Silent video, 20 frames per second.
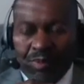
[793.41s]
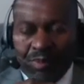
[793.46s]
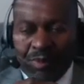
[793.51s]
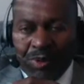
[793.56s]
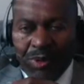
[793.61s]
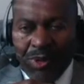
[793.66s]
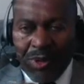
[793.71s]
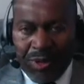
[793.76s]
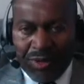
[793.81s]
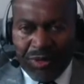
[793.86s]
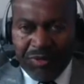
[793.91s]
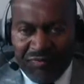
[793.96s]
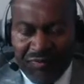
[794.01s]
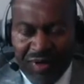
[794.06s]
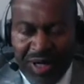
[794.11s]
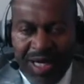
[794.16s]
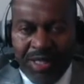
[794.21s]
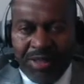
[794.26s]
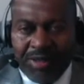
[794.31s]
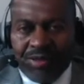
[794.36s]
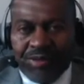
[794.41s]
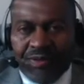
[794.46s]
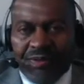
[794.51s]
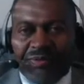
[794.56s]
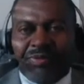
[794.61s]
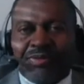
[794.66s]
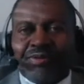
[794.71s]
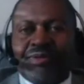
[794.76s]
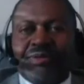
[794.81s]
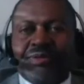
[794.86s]
notify you
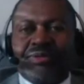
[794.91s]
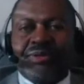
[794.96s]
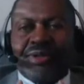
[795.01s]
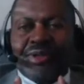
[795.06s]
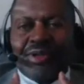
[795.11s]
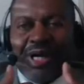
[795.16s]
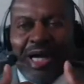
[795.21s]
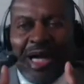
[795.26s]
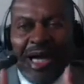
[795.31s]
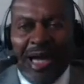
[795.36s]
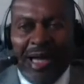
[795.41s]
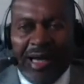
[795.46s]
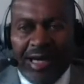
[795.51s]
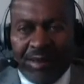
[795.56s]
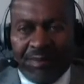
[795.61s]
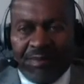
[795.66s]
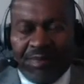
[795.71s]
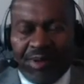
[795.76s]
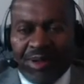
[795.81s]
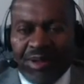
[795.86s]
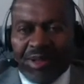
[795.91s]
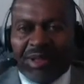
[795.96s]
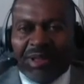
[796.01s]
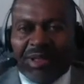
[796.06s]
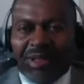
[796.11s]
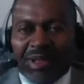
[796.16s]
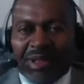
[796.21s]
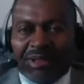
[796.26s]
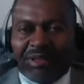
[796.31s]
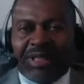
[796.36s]
through your app,
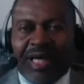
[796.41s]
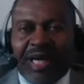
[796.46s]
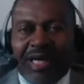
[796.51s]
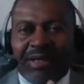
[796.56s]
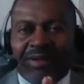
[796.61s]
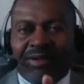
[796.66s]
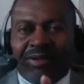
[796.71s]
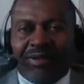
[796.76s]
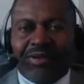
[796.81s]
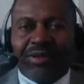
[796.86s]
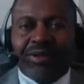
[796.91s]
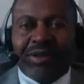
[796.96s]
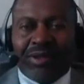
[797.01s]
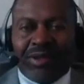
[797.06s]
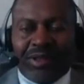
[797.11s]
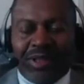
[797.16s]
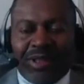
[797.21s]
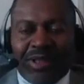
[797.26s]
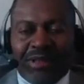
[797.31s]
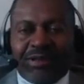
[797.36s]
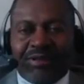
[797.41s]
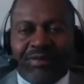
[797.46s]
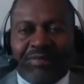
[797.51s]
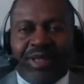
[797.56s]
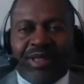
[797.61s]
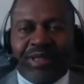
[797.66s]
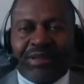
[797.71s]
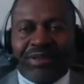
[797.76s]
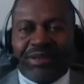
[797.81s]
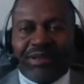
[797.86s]
it's like you're going to get the
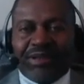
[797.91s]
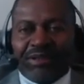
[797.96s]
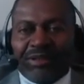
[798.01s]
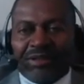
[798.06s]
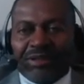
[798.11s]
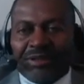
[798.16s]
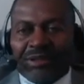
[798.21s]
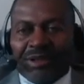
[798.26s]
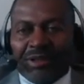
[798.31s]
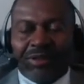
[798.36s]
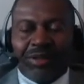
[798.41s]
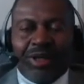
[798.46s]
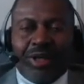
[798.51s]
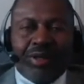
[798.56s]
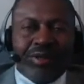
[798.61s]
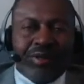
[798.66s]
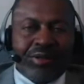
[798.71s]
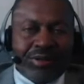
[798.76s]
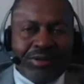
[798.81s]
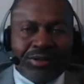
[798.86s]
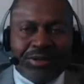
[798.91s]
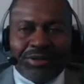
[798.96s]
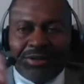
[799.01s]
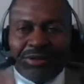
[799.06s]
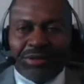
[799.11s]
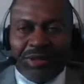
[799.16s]
message. You're no longer